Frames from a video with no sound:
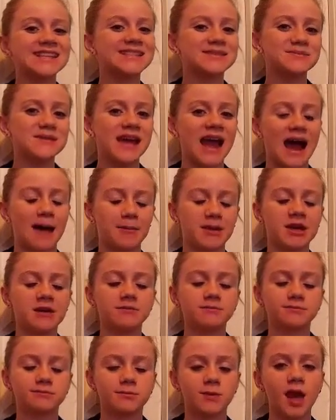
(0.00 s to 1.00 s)
me, Abby,
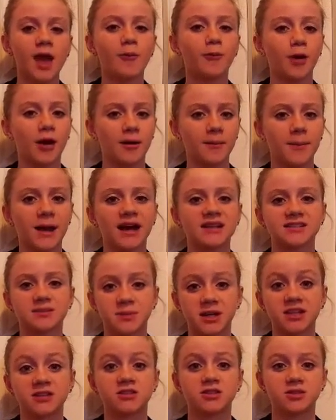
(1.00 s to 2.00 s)
and welcome back to
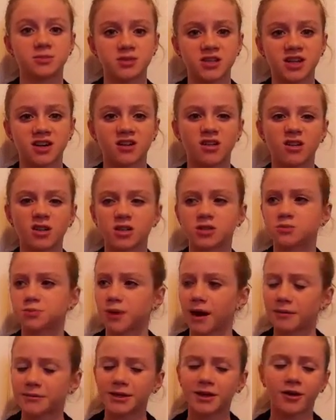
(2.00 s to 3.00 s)
my YouTube channel. You
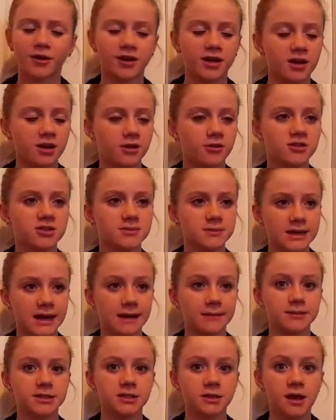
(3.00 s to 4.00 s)
probably already know it's me,
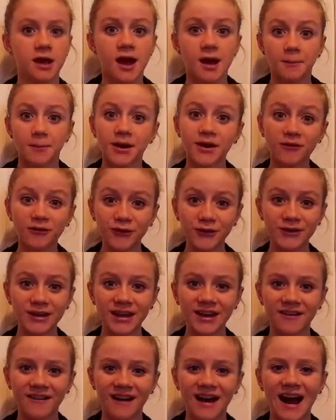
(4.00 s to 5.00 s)
Abby. But if you're
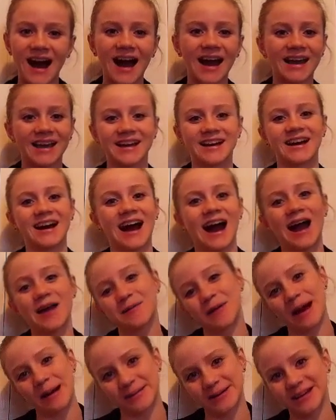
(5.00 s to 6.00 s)
new, hi,
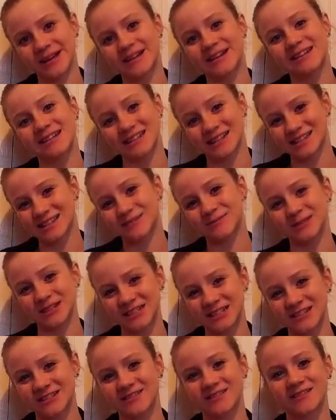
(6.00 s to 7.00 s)
I'm Abby. Nice to
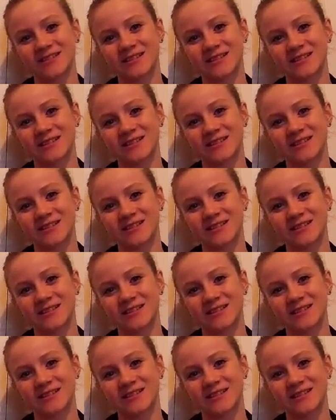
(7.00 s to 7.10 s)
meet you.